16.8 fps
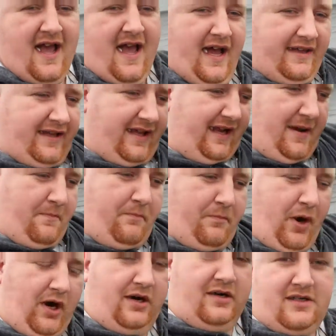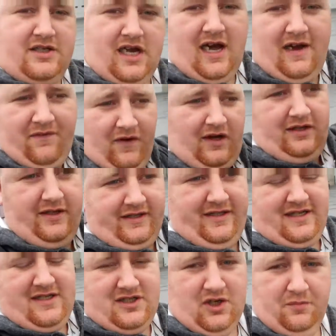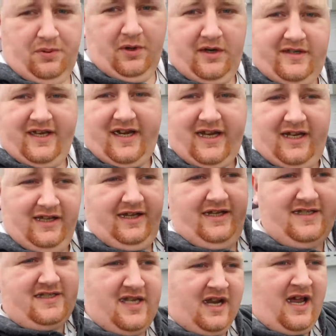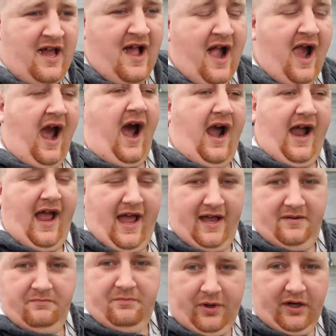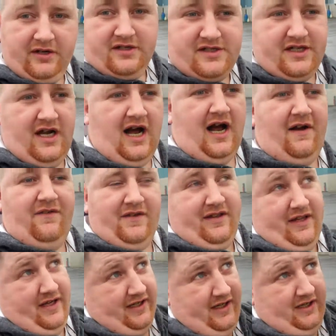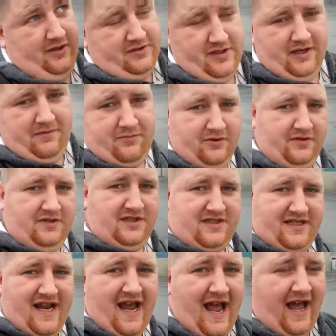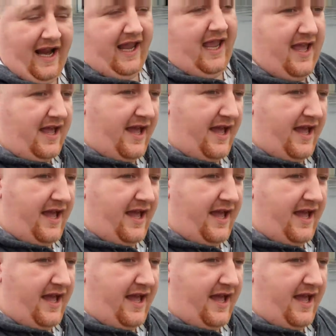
and then it burns off all the diesel particulates and burns it off, and then it goes up through the stack.